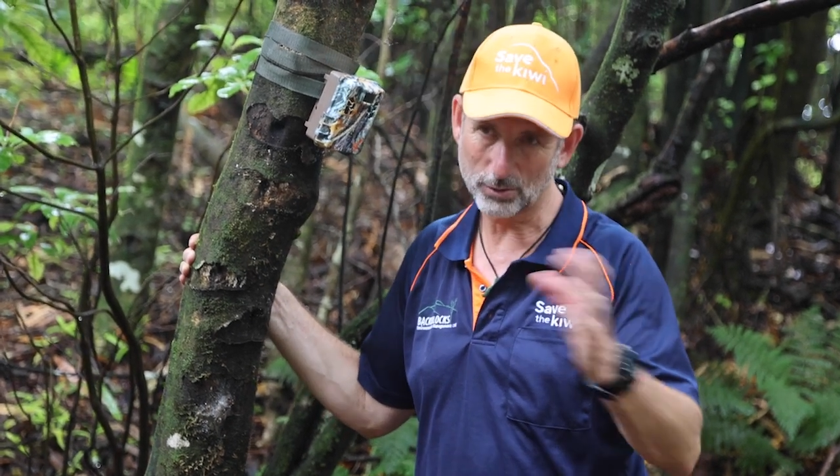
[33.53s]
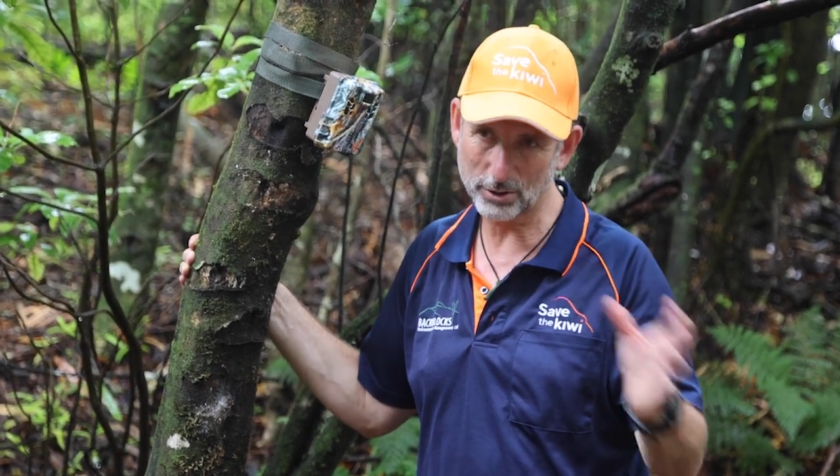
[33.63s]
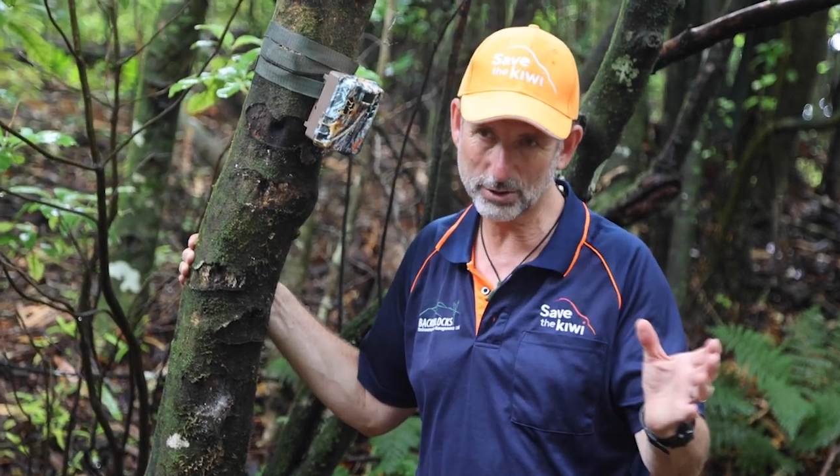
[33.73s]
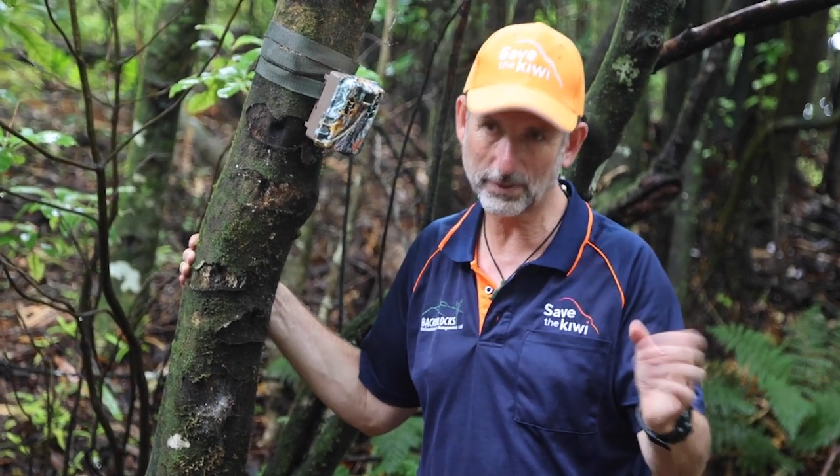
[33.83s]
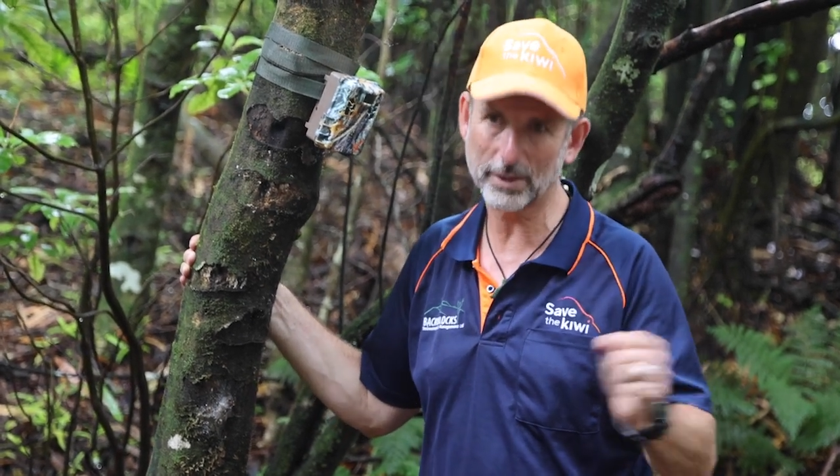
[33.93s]

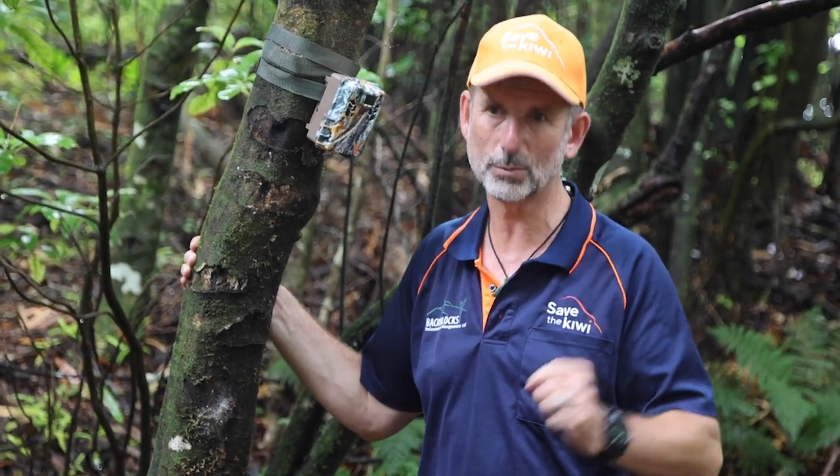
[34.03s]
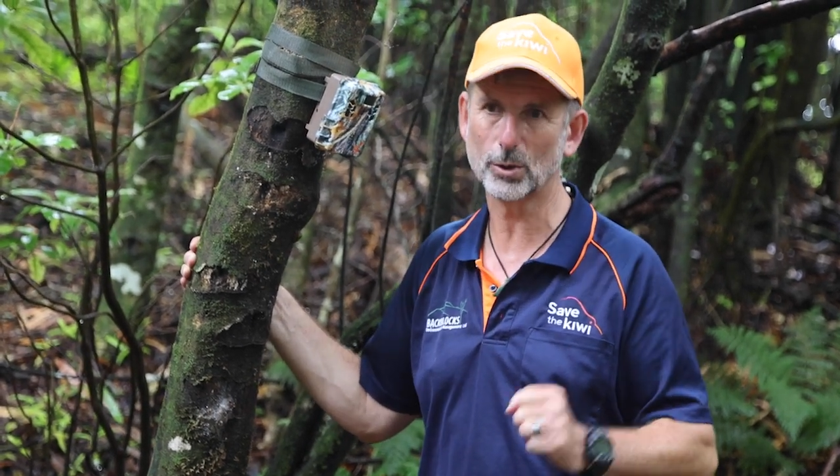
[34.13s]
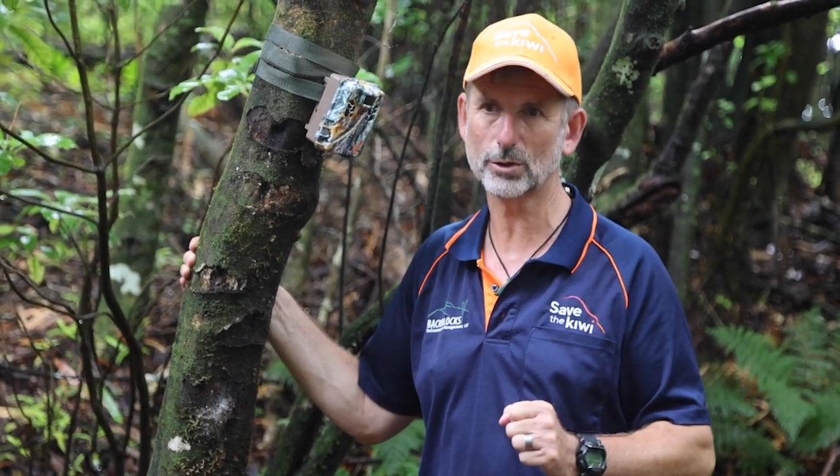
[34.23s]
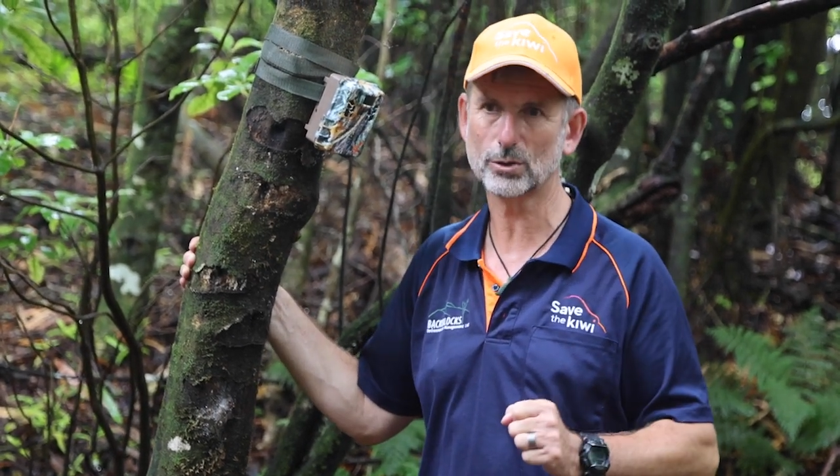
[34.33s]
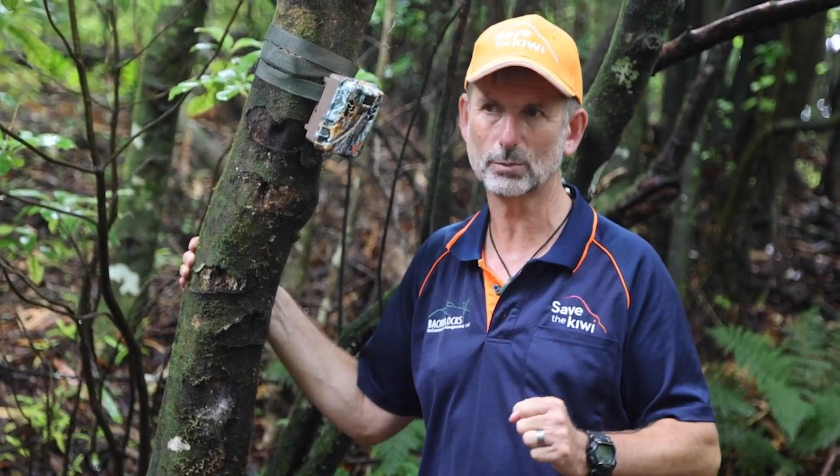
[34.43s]
Lots of other
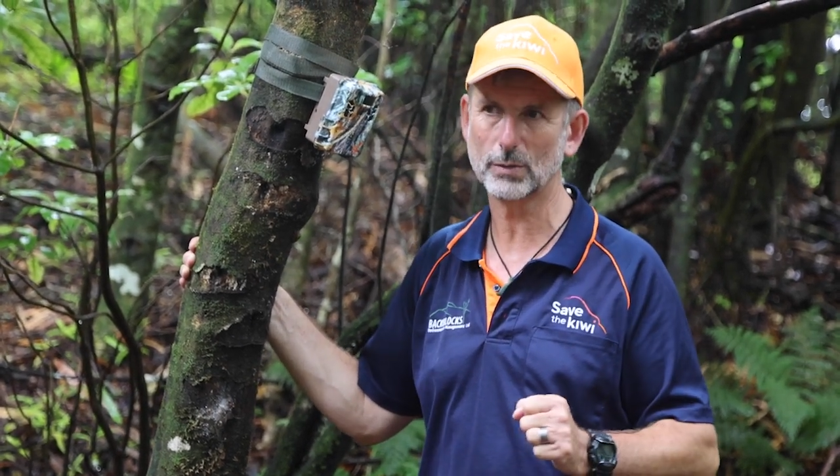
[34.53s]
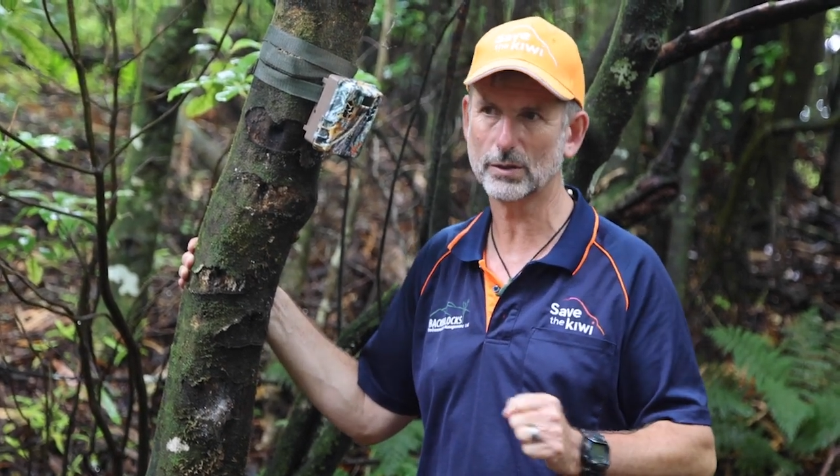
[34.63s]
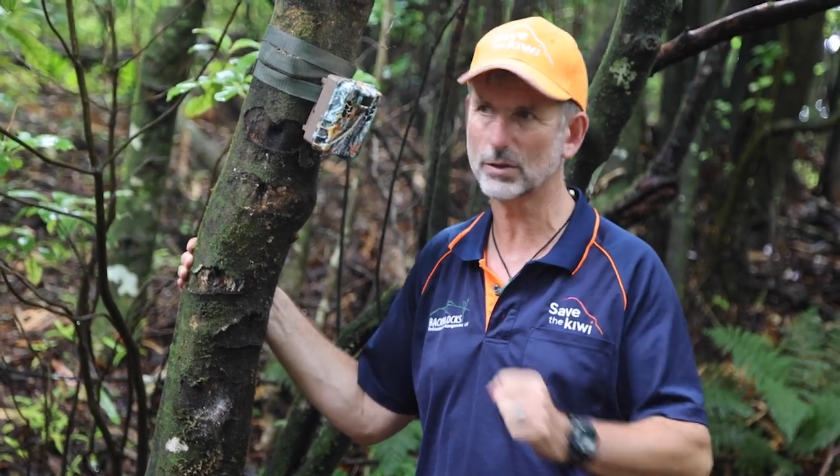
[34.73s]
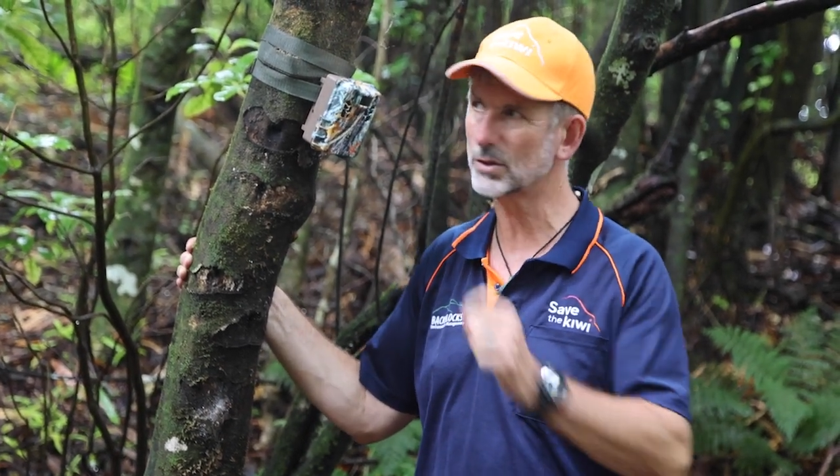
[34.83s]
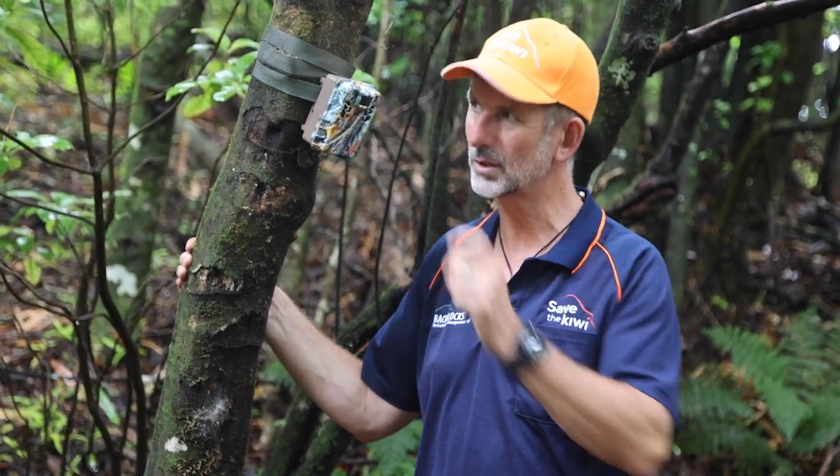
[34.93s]
monitoring
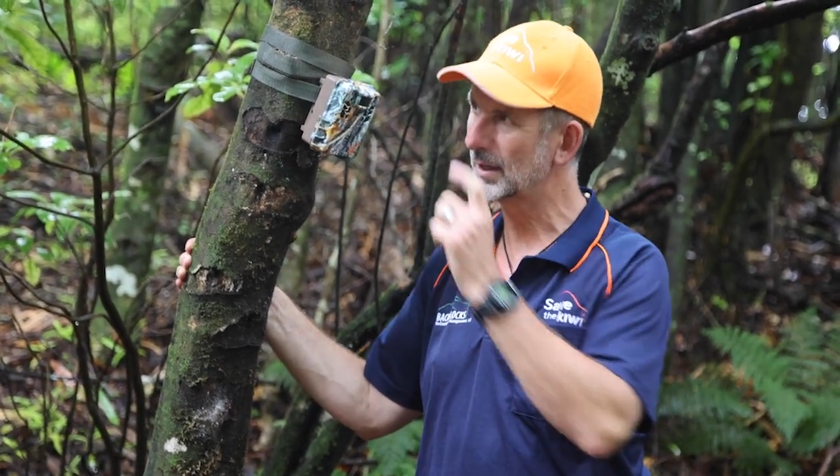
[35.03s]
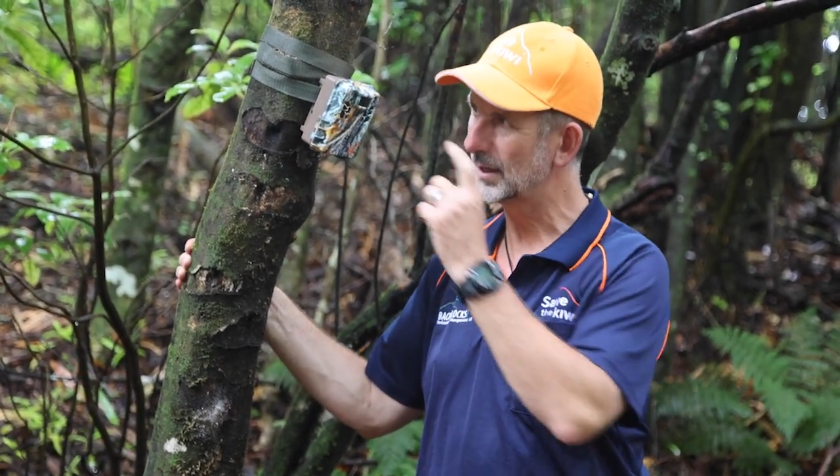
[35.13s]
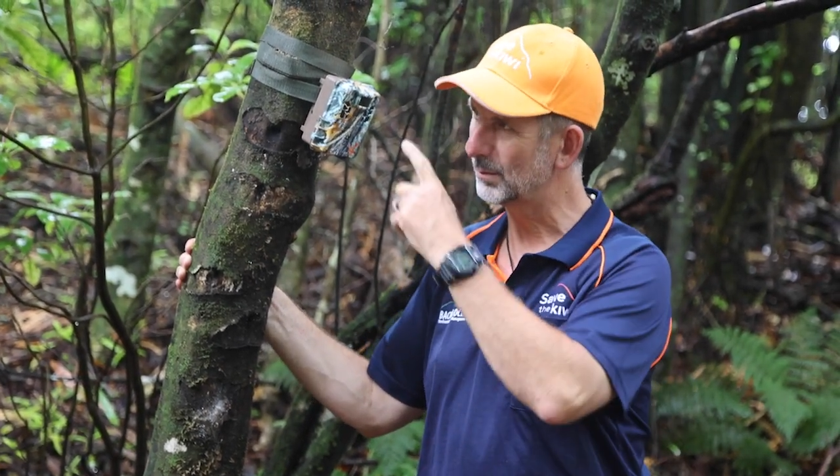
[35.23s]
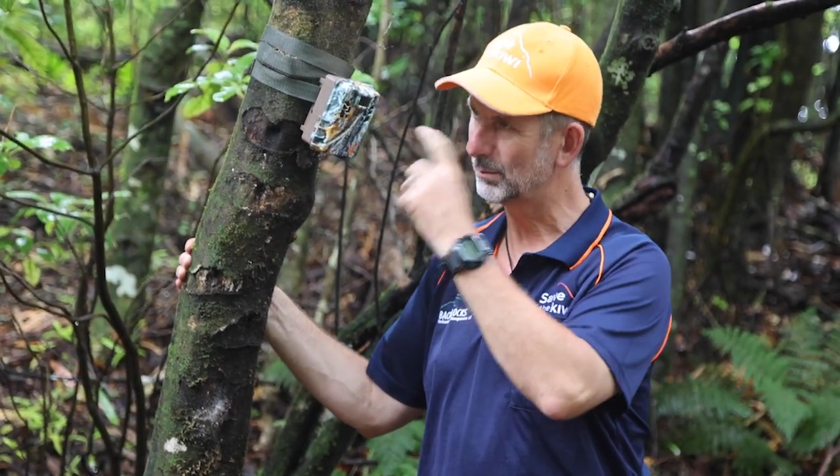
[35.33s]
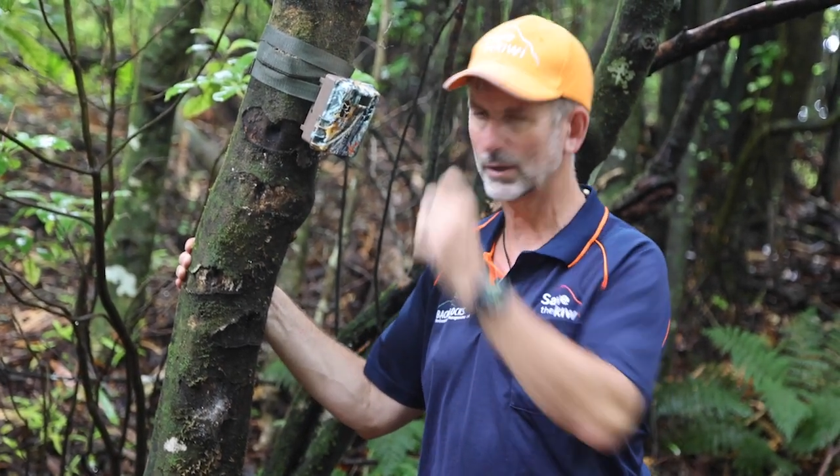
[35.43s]
methods,